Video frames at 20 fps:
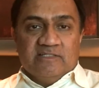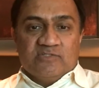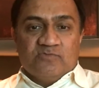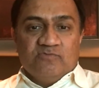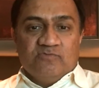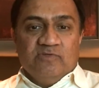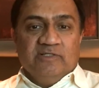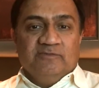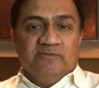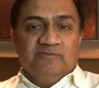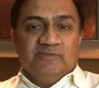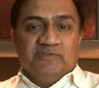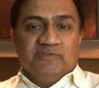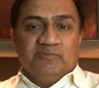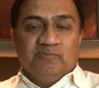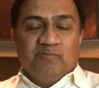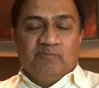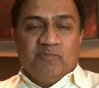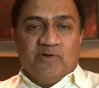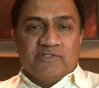It is filled
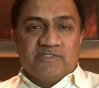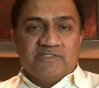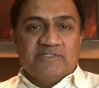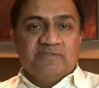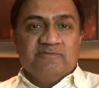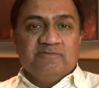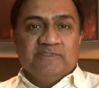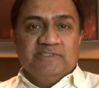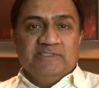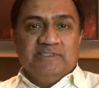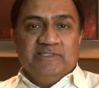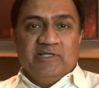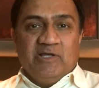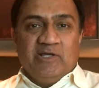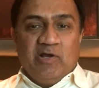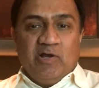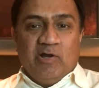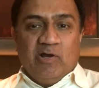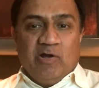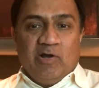with
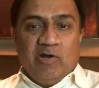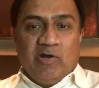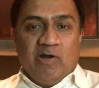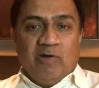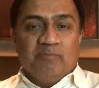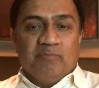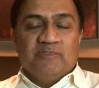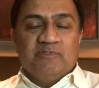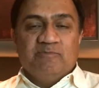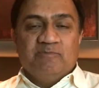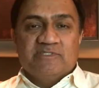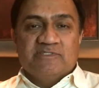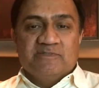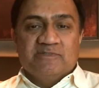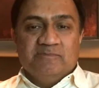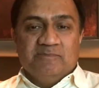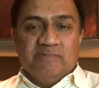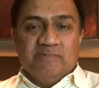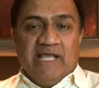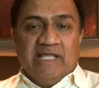positivity,
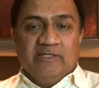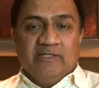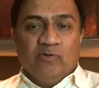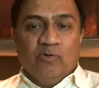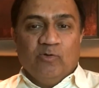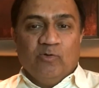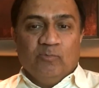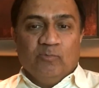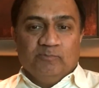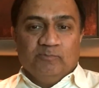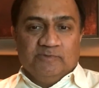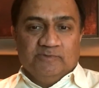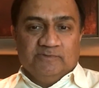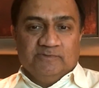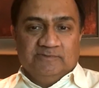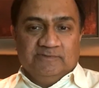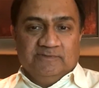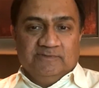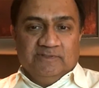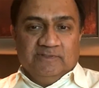optimism, and hope.
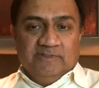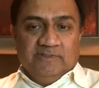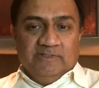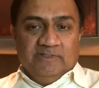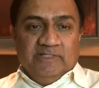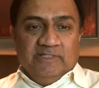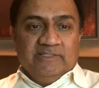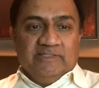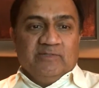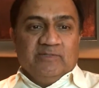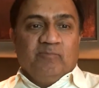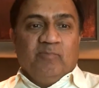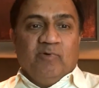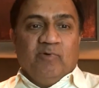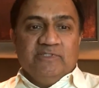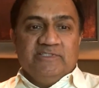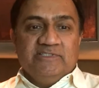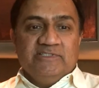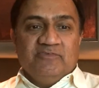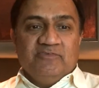The
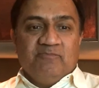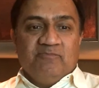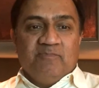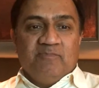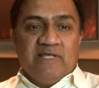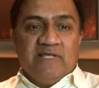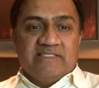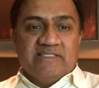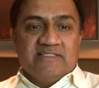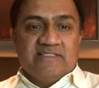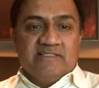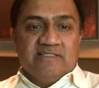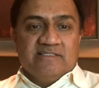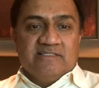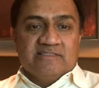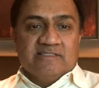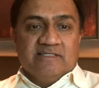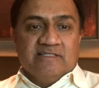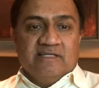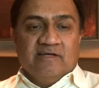positive
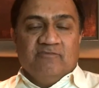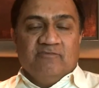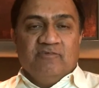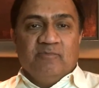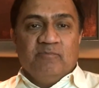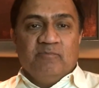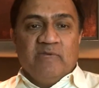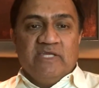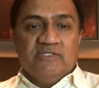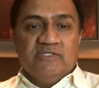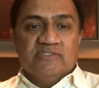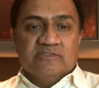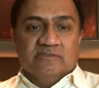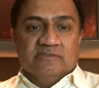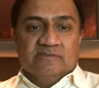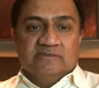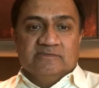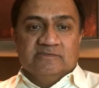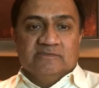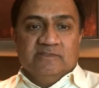messages and
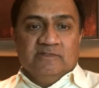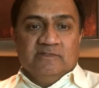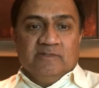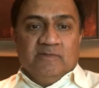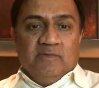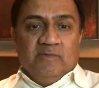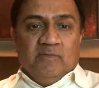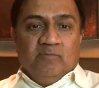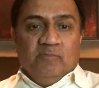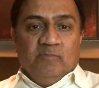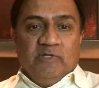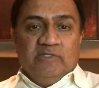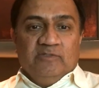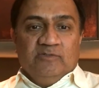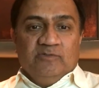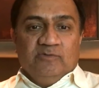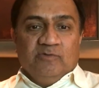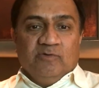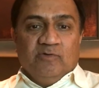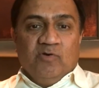affirmations
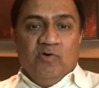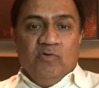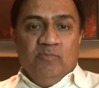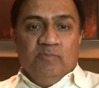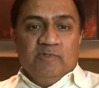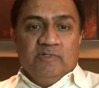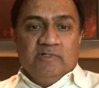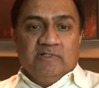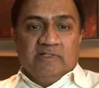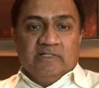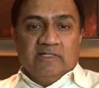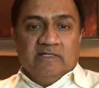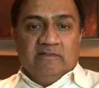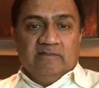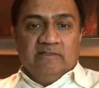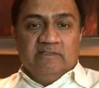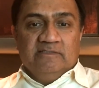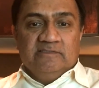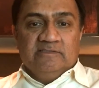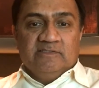bring you hope,
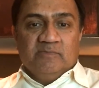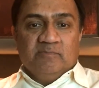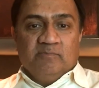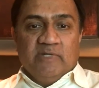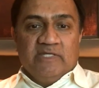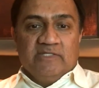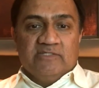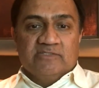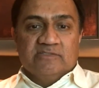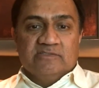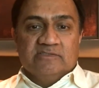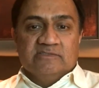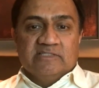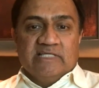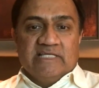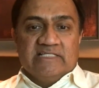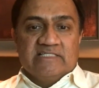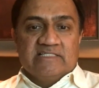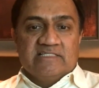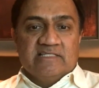courage,
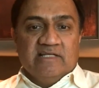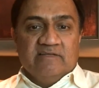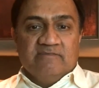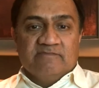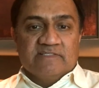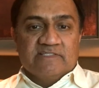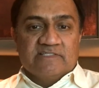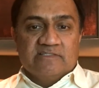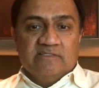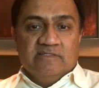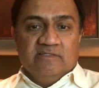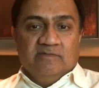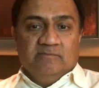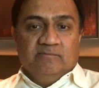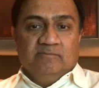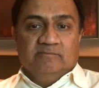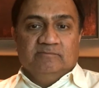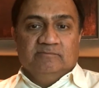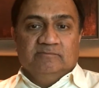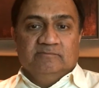patience, and self
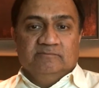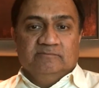esteem.